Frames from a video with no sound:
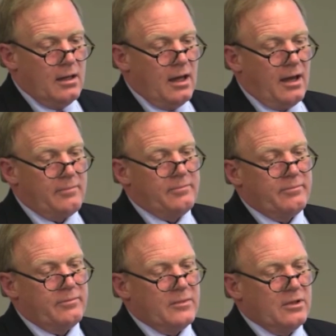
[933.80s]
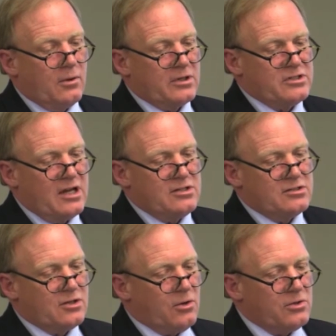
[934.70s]
The
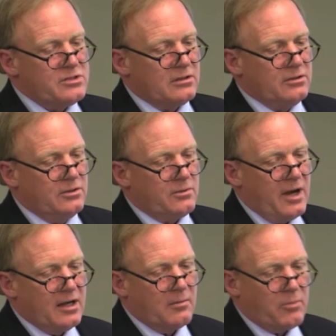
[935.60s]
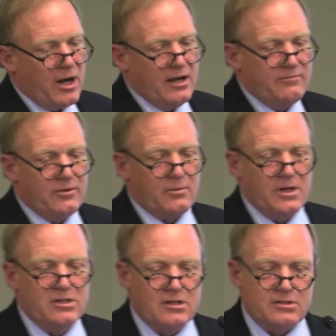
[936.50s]
organization's goals include creating a brand for the
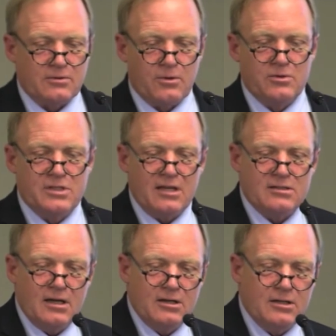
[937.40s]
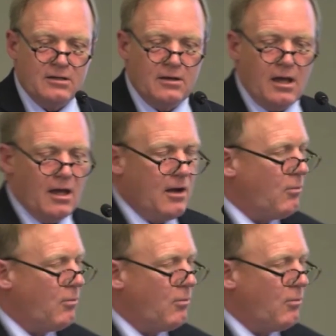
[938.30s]
region as a cruise destination